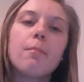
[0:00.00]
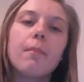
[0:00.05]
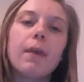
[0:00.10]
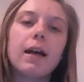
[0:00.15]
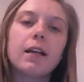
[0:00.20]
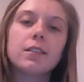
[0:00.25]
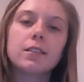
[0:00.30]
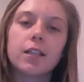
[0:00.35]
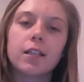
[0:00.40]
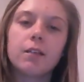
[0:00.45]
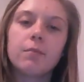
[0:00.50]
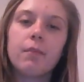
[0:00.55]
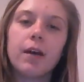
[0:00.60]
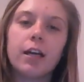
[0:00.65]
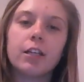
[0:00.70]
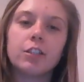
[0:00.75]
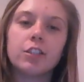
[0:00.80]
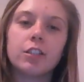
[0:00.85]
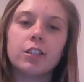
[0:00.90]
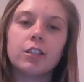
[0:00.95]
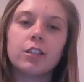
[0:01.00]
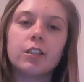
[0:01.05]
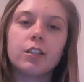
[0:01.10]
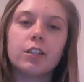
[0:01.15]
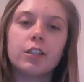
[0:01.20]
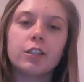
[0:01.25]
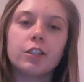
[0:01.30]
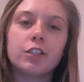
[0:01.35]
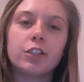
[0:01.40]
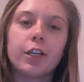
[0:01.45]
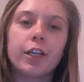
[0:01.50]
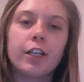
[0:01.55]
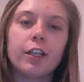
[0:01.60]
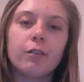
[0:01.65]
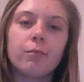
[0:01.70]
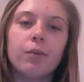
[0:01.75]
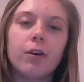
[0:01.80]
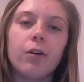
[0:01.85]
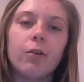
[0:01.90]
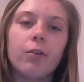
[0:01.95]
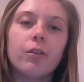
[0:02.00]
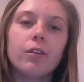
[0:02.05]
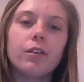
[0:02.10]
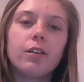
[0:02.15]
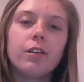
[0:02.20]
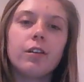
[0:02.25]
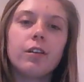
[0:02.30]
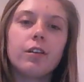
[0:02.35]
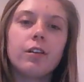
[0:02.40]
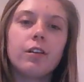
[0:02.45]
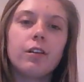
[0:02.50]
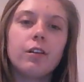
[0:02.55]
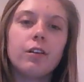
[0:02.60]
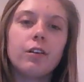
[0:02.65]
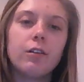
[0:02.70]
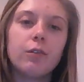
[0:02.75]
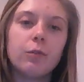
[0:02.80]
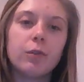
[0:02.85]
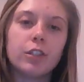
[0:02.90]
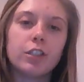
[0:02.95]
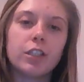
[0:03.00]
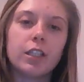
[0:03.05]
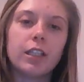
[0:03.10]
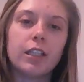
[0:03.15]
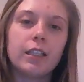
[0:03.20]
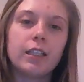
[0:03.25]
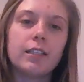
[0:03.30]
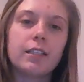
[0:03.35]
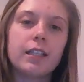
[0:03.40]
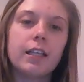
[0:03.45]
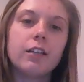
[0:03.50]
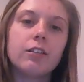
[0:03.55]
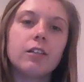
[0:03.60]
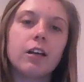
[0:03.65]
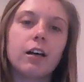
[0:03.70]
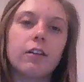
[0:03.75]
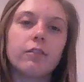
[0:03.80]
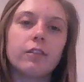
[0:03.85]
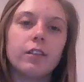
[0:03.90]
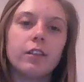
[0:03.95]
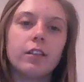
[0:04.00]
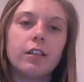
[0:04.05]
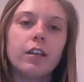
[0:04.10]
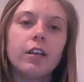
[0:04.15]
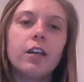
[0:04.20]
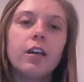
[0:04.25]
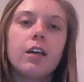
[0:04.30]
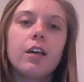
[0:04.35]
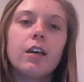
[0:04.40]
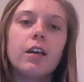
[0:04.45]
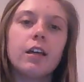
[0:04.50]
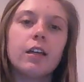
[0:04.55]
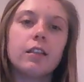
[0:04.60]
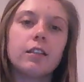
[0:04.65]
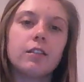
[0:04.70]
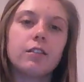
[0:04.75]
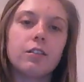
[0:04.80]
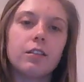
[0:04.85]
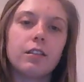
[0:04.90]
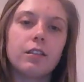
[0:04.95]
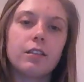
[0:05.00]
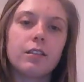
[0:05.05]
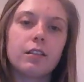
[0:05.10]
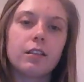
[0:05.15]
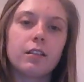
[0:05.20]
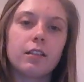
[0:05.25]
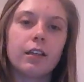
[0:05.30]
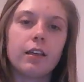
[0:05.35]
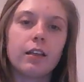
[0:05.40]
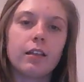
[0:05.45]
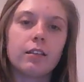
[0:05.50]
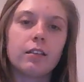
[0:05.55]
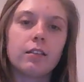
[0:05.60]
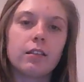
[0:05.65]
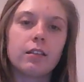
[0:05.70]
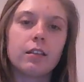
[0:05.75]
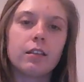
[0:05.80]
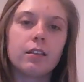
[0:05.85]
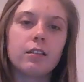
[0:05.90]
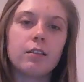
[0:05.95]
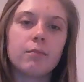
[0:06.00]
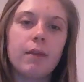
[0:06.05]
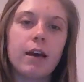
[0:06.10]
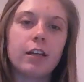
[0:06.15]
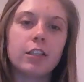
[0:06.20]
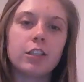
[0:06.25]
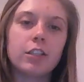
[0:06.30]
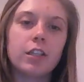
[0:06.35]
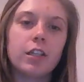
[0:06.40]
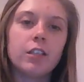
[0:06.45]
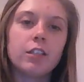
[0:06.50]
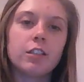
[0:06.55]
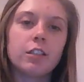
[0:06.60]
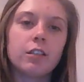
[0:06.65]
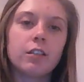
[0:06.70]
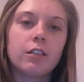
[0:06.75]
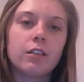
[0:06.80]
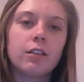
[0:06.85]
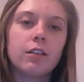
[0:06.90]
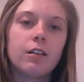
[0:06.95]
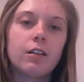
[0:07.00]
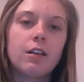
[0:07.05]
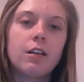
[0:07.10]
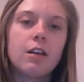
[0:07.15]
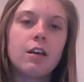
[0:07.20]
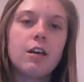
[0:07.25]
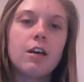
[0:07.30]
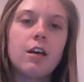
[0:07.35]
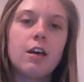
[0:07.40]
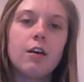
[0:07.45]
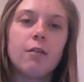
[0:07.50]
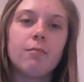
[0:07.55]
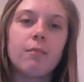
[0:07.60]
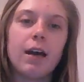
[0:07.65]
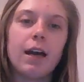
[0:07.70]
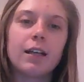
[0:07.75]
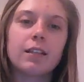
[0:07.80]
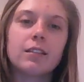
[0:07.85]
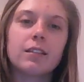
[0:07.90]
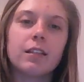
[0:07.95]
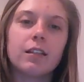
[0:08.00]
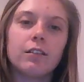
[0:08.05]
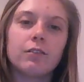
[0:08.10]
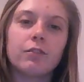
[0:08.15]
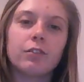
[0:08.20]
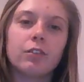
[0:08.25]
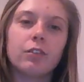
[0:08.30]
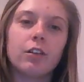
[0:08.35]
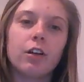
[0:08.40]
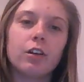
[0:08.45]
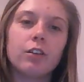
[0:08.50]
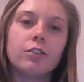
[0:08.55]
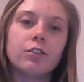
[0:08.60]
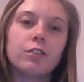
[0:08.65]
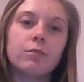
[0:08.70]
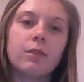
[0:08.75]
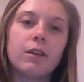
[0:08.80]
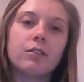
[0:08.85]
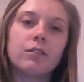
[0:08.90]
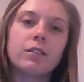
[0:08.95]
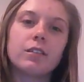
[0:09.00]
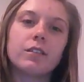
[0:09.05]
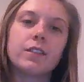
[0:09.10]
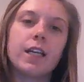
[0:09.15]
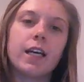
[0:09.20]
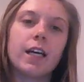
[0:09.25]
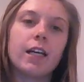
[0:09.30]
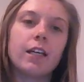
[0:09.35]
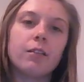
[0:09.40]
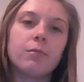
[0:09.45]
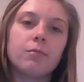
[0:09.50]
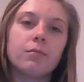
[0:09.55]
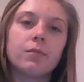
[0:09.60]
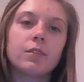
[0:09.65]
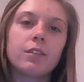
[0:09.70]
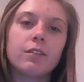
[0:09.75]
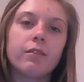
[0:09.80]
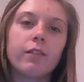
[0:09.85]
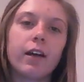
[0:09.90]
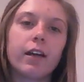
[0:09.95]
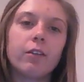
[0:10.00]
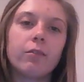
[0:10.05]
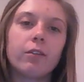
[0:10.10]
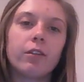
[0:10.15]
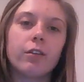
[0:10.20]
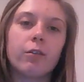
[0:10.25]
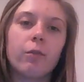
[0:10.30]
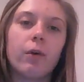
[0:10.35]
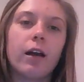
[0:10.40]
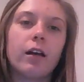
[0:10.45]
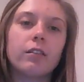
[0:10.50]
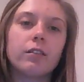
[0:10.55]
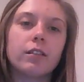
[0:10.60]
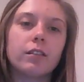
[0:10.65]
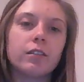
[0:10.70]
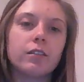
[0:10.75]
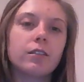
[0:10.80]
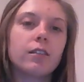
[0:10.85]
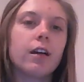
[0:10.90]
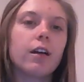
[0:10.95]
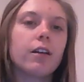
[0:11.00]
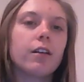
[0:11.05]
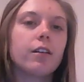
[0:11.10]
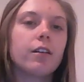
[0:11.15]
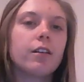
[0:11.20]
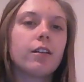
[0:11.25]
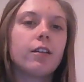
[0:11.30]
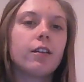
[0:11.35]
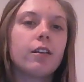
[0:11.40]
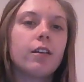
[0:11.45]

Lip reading: Max then imagined a stranded boat, which then he sailed off into distant lands in his imagination. Max sailed for large amounts of time to find where the wild things are,